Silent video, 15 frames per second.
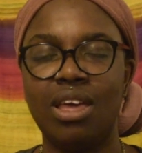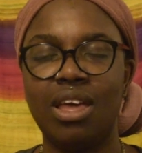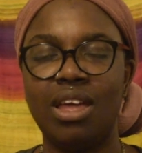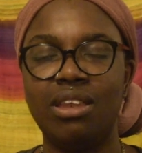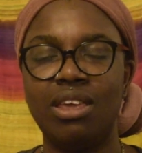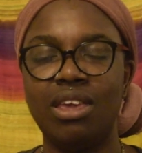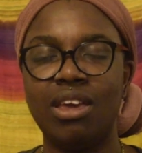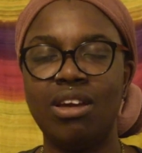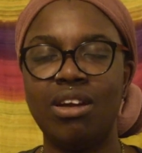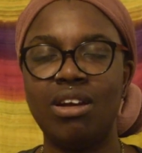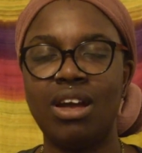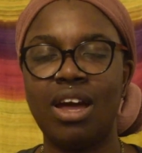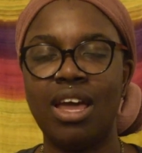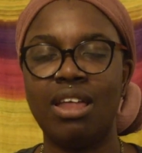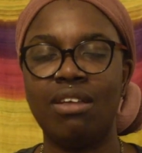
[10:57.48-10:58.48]
And
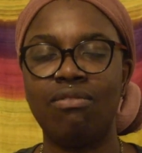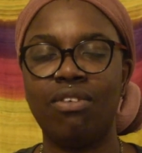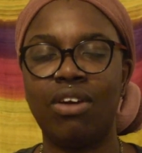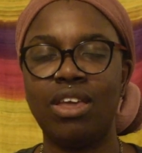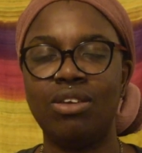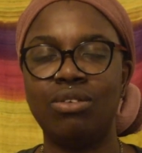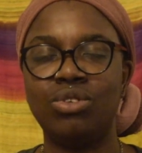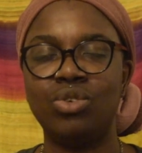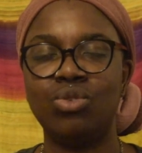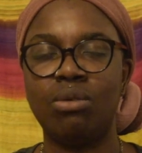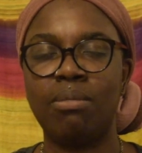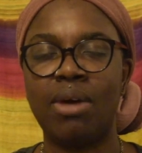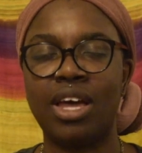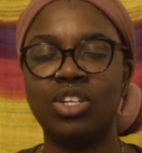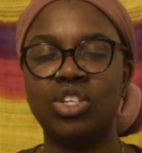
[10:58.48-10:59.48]
here I invite you to
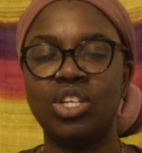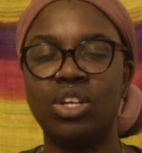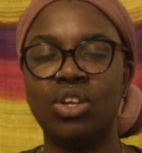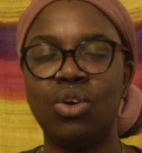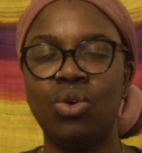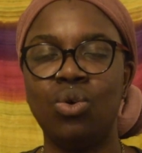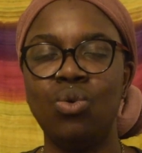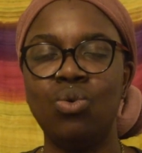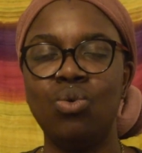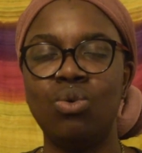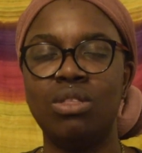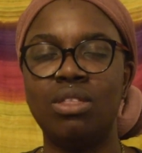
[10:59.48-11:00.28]
imagine who